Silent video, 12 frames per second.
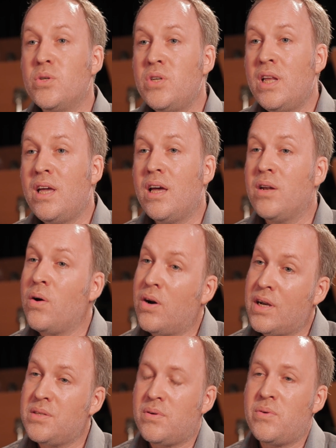Usually an
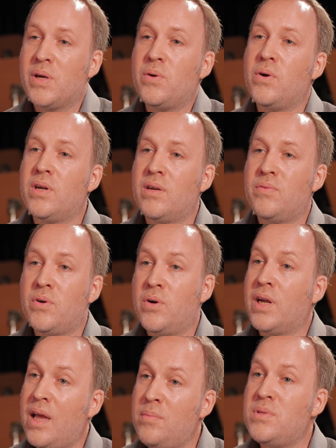orchestra recording
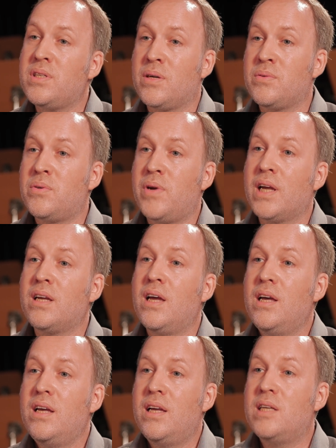for a game soundtrack
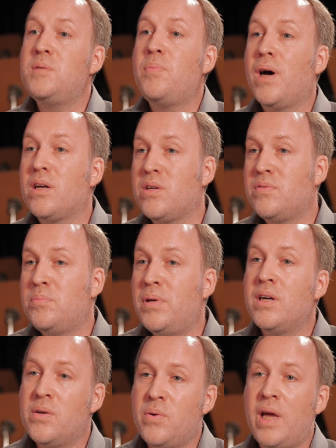is part of a
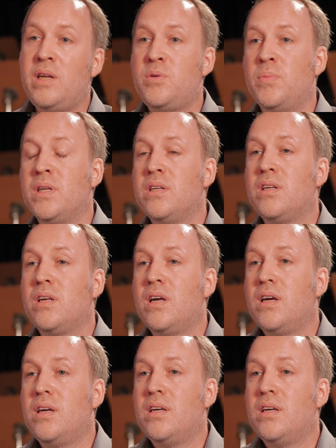bigger arrangement.